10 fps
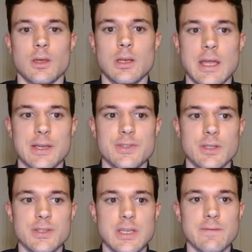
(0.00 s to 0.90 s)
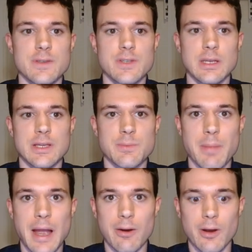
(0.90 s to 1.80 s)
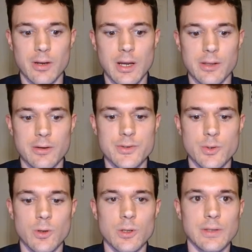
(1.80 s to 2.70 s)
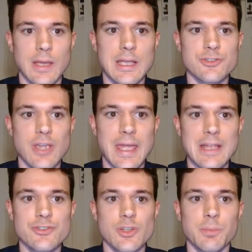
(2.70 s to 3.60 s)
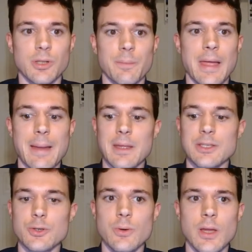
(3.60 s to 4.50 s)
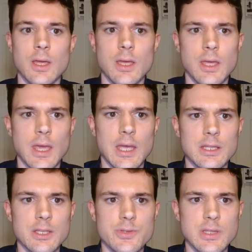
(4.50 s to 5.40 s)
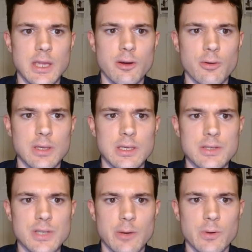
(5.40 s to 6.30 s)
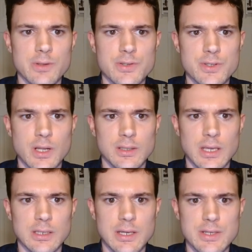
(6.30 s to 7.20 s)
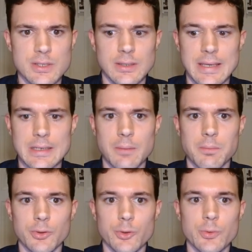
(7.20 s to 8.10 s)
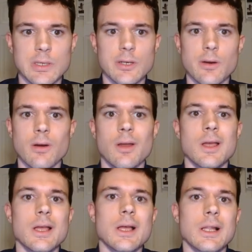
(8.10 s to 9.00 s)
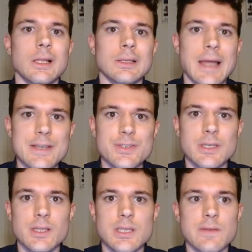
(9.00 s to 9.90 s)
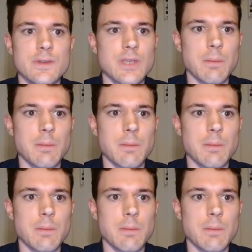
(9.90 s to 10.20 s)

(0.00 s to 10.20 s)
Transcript: Next, let's give this a nice background color. So Alt HH to pull up that menu. And using the arrow keys, I want to select a nice light blue here. Lastly, let's give this a